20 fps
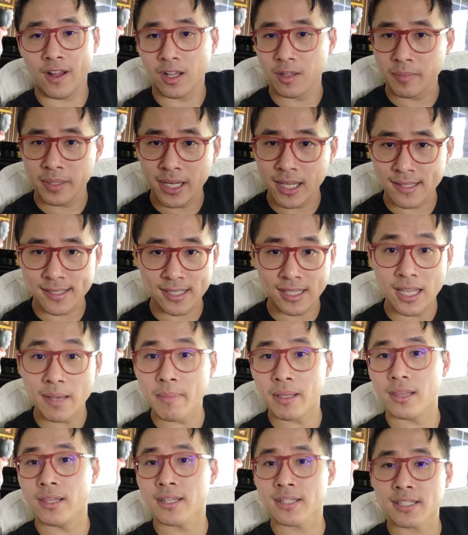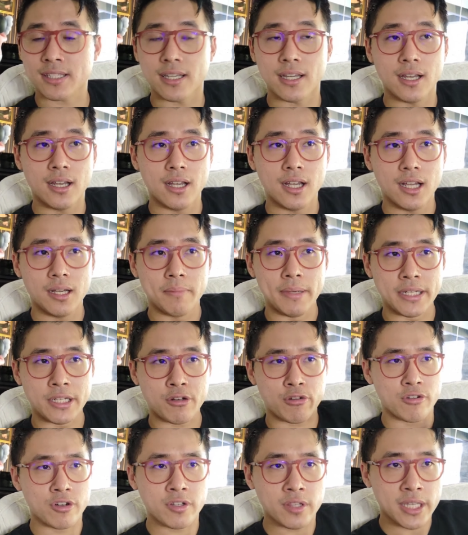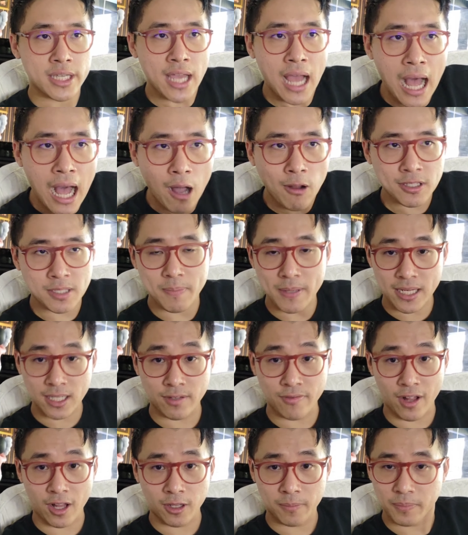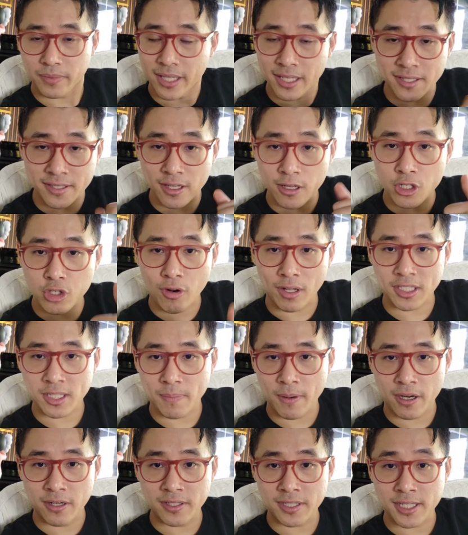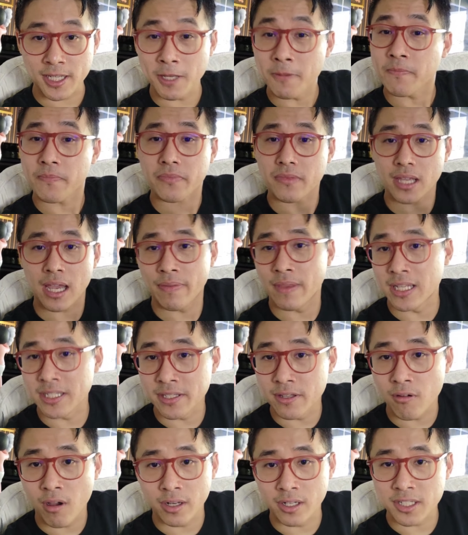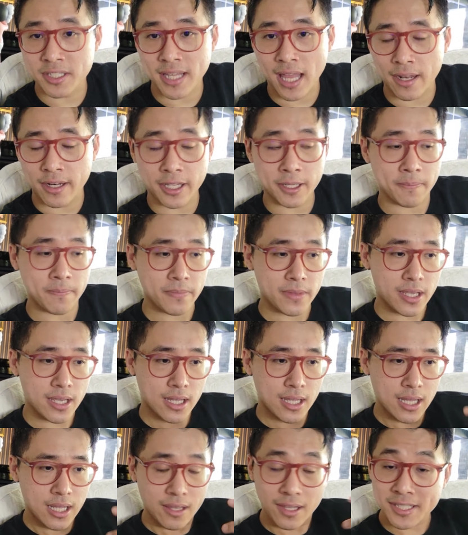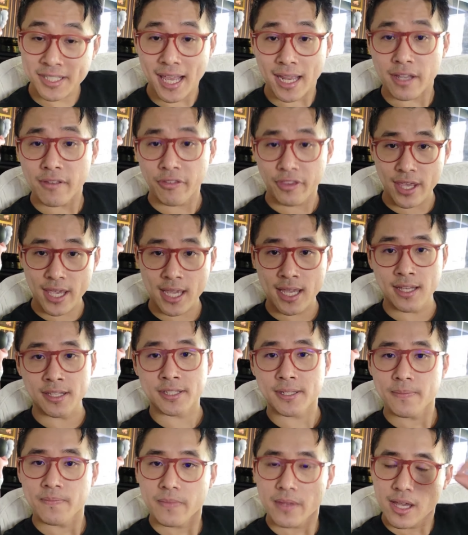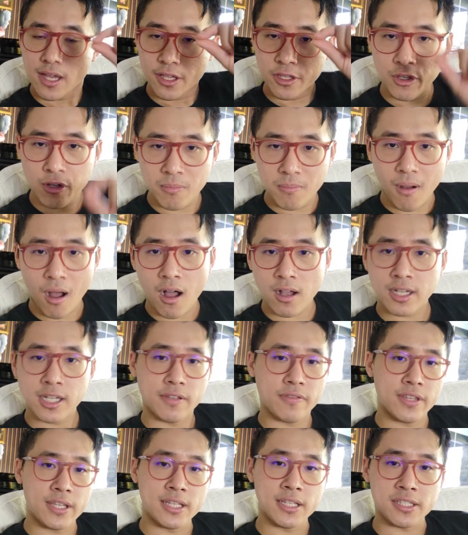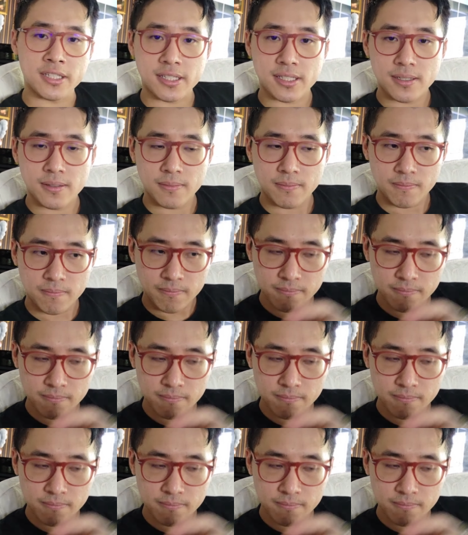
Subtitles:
development is limitless, but truly how it's being developed, there's no transparency and there's no understanding. The second thing is you market these